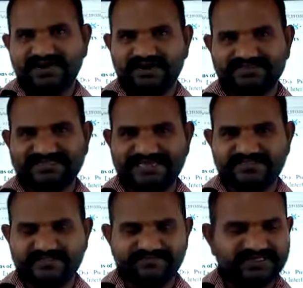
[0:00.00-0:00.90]

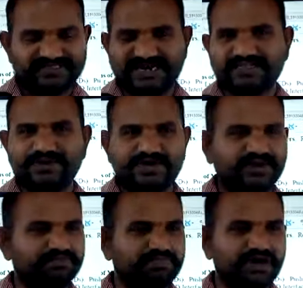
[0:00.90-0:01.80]
sense, which is nothing but
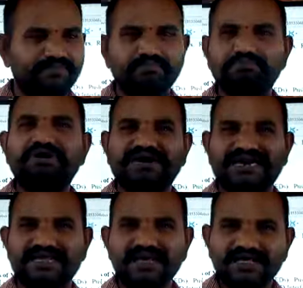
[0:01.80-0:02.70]
a
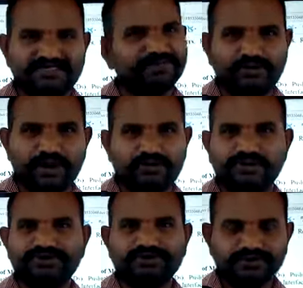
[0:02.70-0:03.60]
burning smell you are
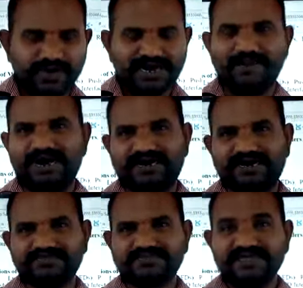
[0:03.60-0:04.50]
going to come
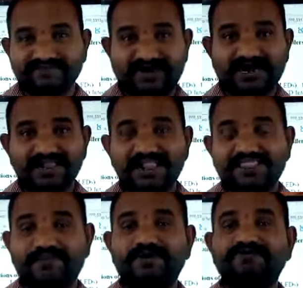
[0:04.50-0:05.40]
across. If at all
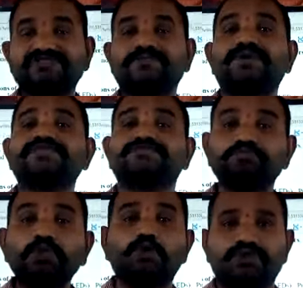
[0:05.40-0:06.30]
the power supply is
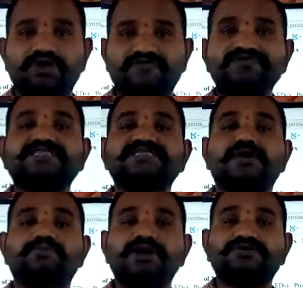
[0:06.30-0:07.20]
more, which is
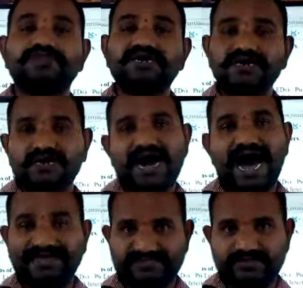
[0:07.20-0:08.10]
applied to the
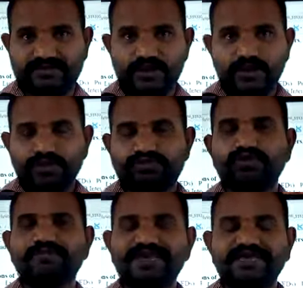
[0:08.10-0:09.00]
IC. So
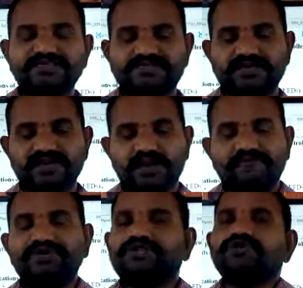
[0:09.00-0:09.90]
means
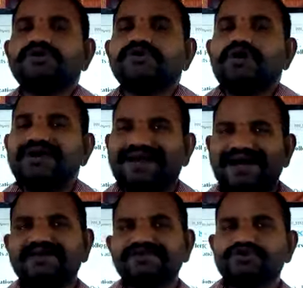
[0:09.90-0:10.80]
without your
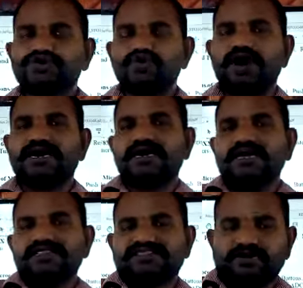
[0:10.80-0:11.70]
knowledge, you are
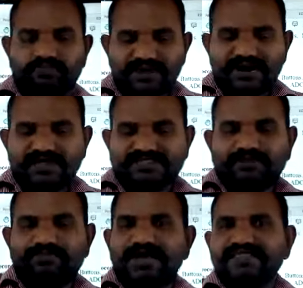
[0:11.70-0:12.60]

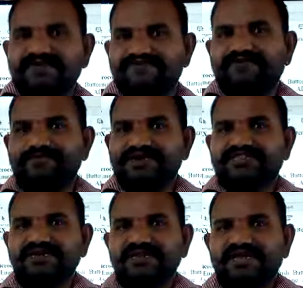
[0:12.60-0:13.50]
supplying the
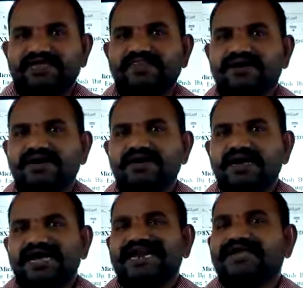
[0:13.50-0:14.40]
information in the
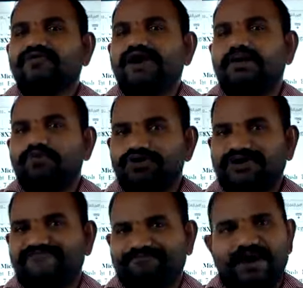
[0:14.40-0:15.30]
required amount
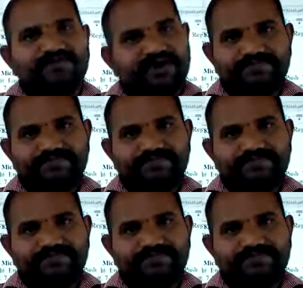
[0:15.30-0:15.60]
of power.